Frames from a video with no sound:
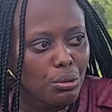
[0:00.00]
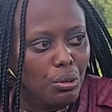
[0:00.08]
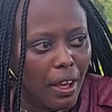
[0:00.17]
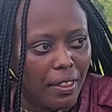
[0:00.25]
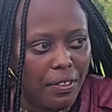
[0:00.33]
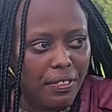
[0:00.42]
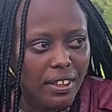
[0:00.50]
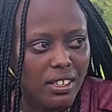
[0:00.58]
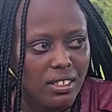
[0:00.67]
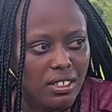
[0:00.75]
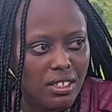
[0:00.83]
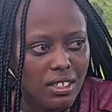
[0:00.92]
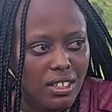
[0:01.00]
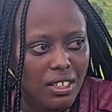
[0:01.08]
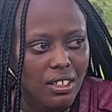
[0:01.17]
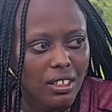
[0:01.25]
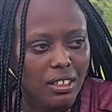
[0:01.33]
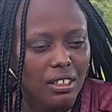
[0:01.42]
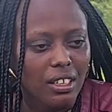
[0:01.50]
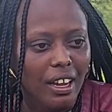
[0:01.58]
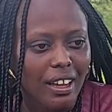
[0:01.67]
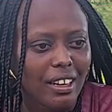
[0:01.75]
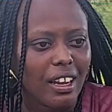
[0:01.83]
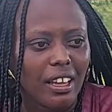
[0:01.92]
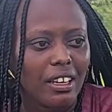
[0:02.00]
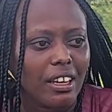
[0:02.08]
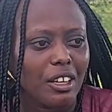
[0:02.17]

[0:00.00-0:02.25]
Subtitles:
other things. Like I like